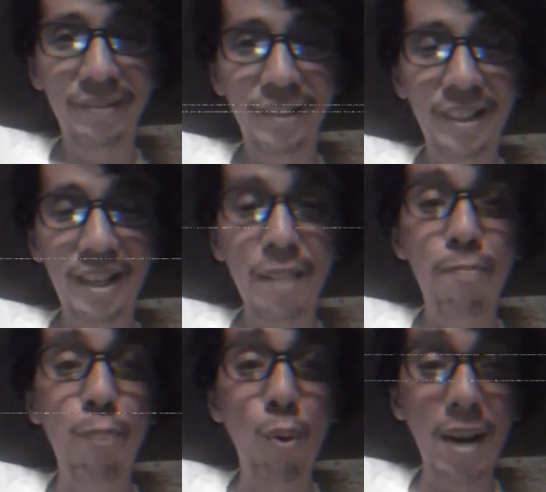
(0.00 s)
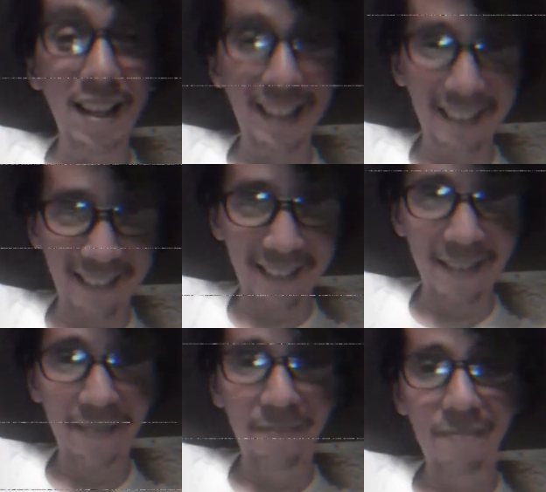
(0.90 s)
Okay, nagbunga rin.
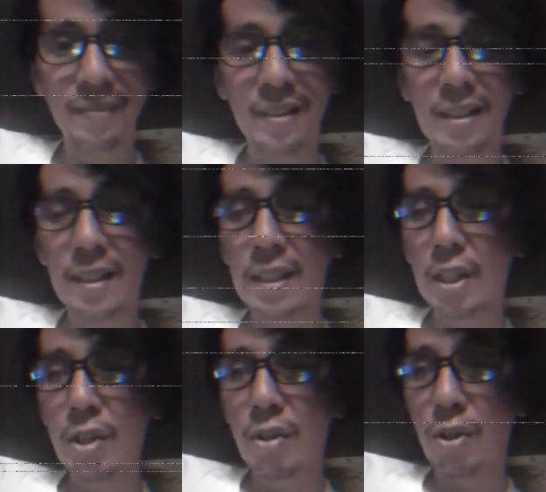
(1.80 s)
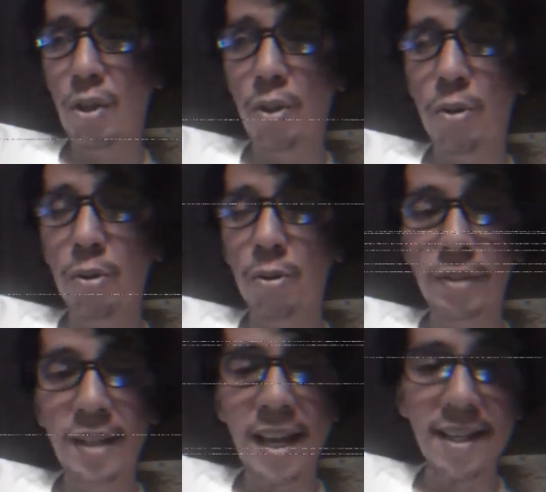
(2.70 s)
So
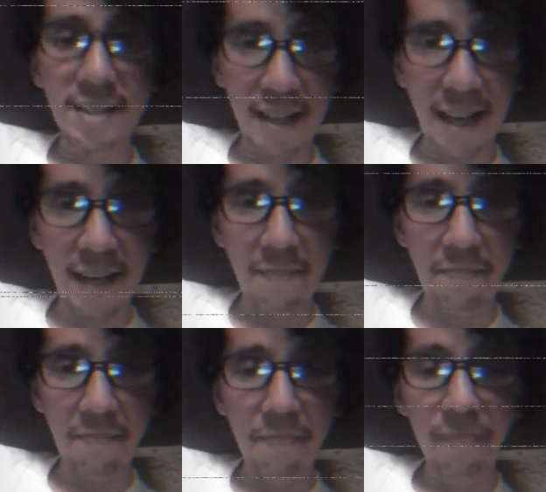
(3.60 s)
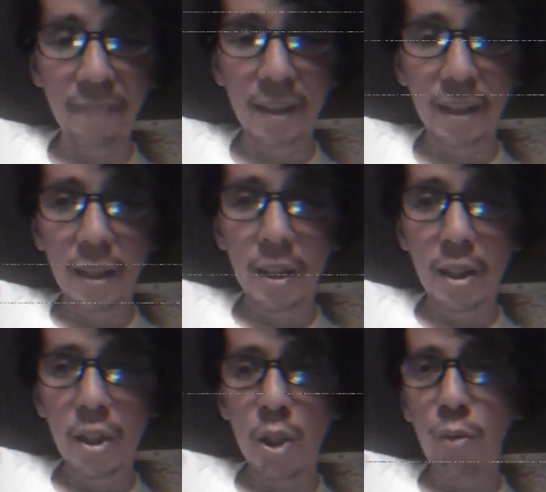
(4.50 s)
the next time
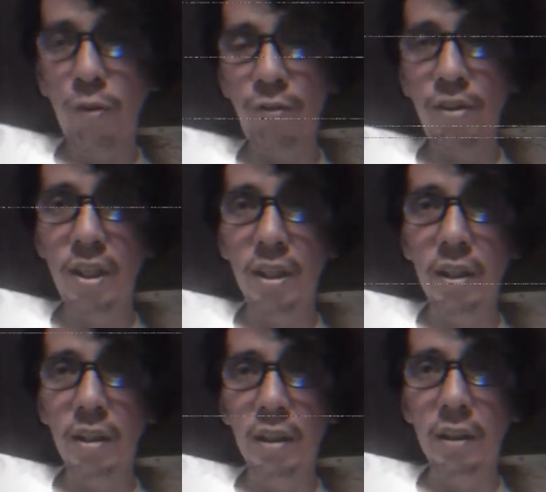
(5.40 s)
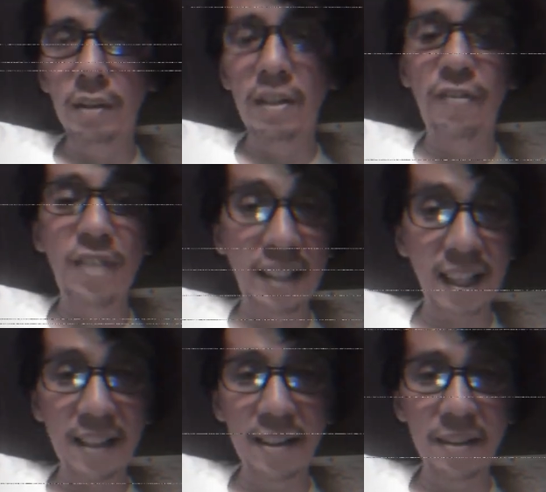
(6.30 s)
you feel
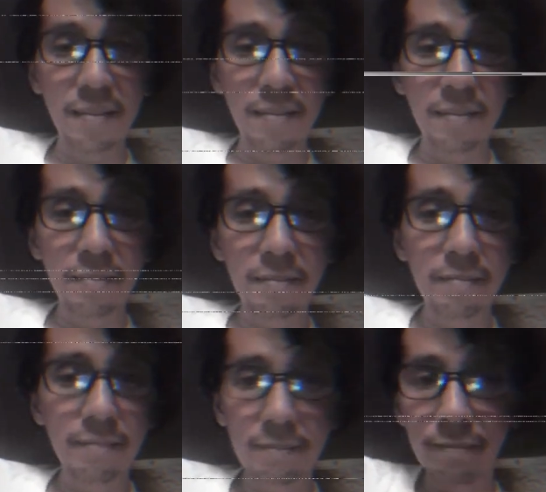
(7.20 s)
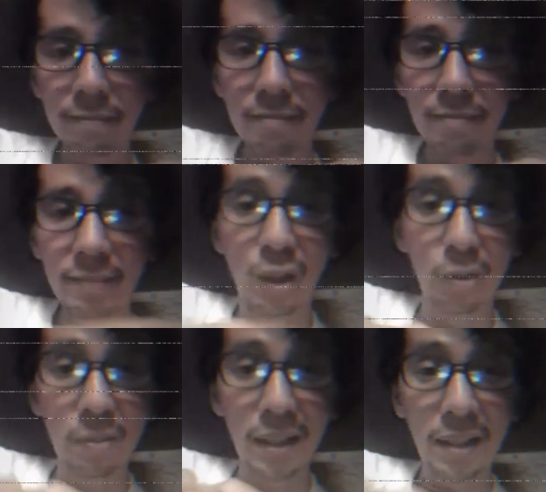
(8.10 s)
defeated,
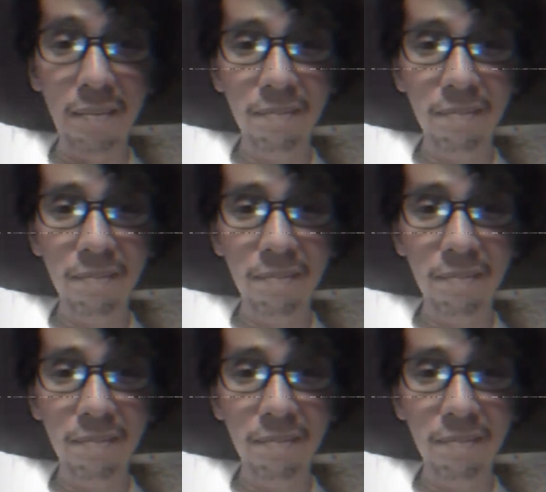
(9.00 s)
don't be.